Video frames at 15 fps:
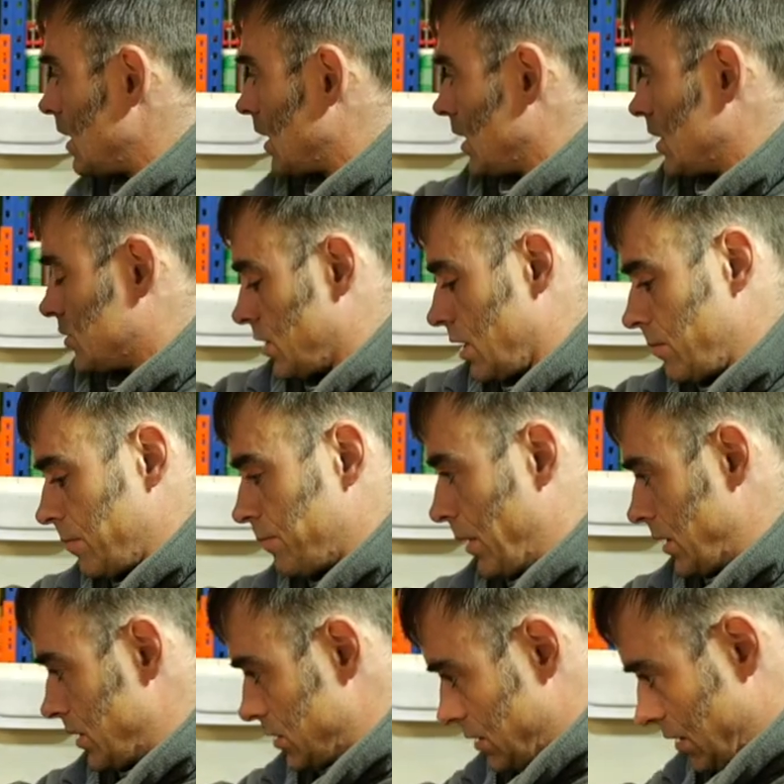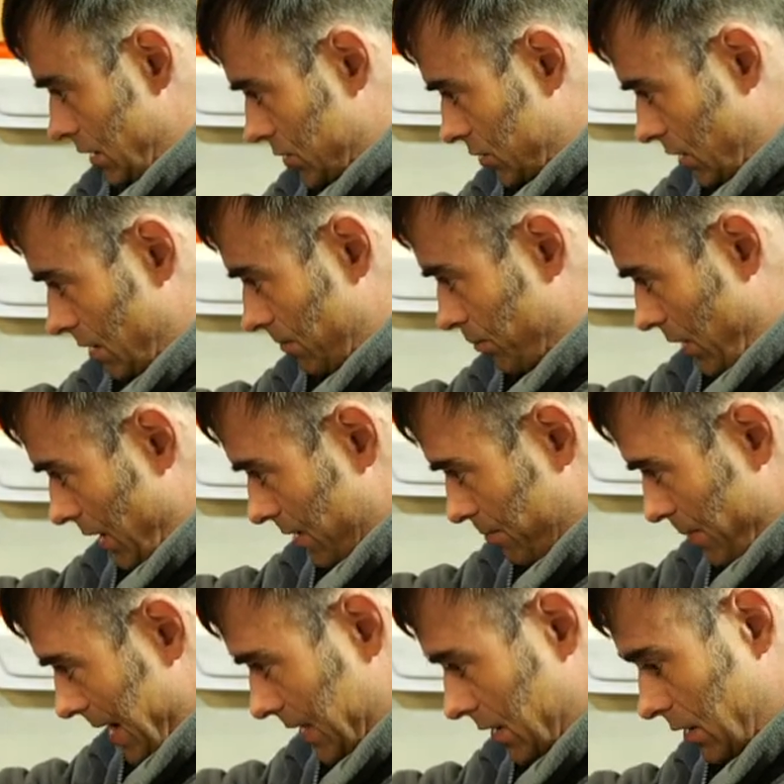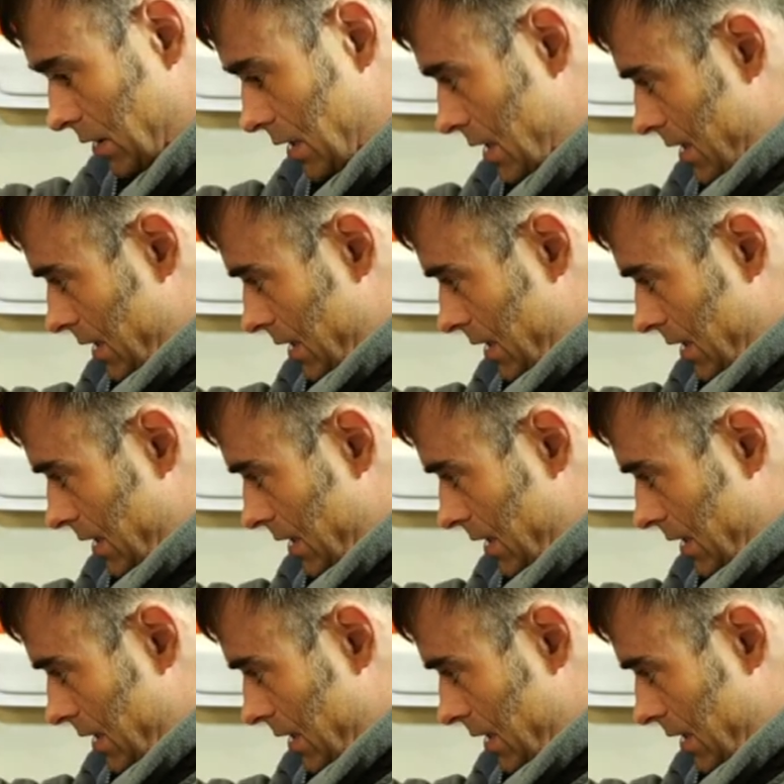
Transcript: I'm going to try my buttons, I'm going to try the brake pedal,